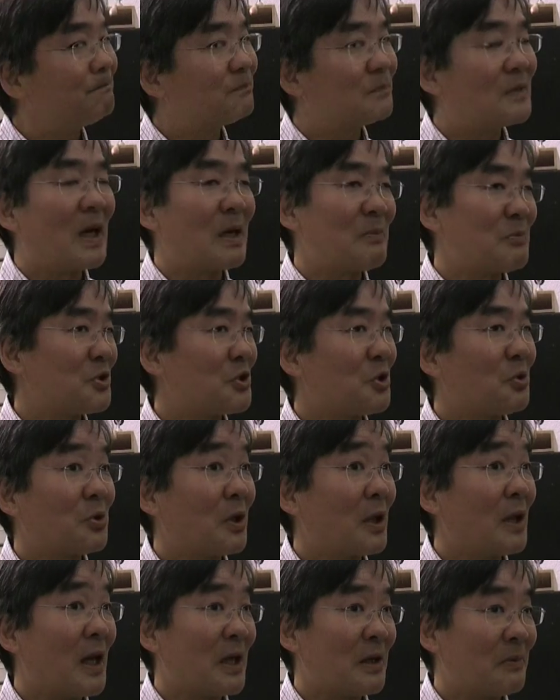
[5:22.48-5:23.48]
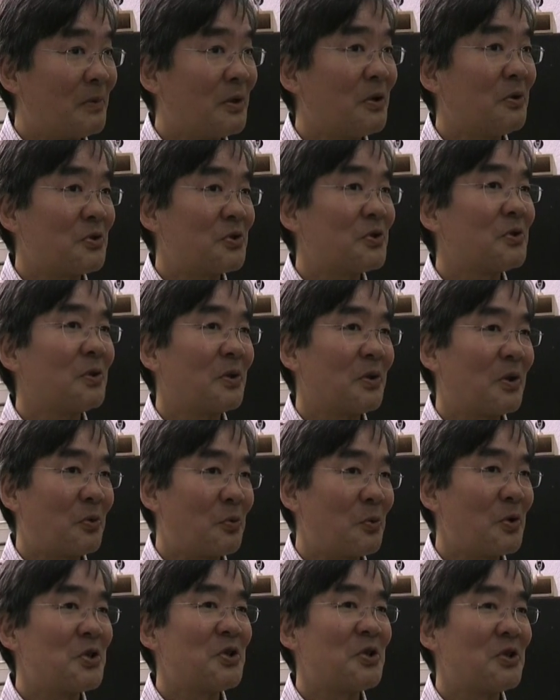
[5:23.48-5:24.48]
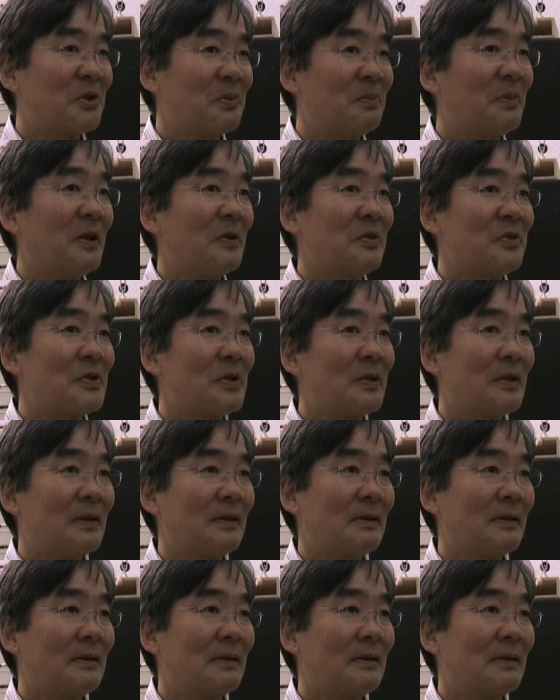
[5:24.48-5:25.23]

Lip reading: I'm shown a lot of bows, original bows.